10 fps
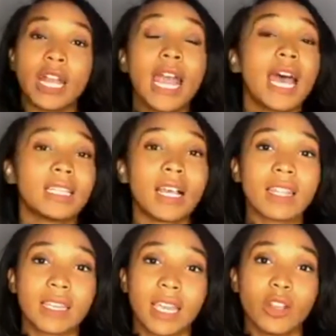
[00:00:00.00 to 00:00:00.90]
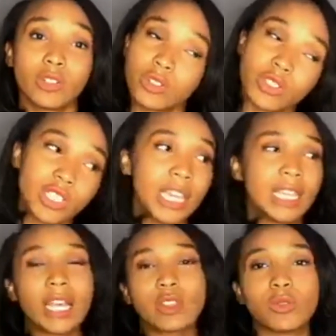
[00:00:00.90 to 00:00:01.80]
And a lot of the characters say
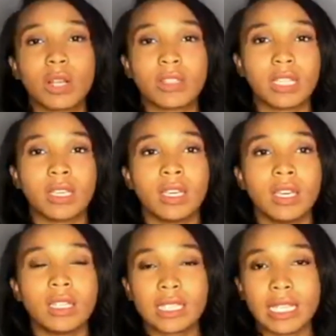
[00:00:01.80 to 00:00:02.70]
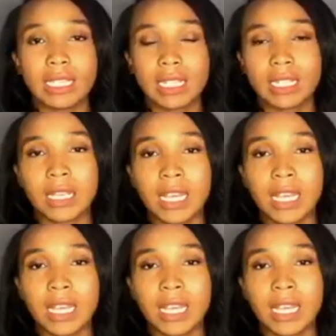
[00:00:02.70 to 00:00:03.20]
that throughout the season,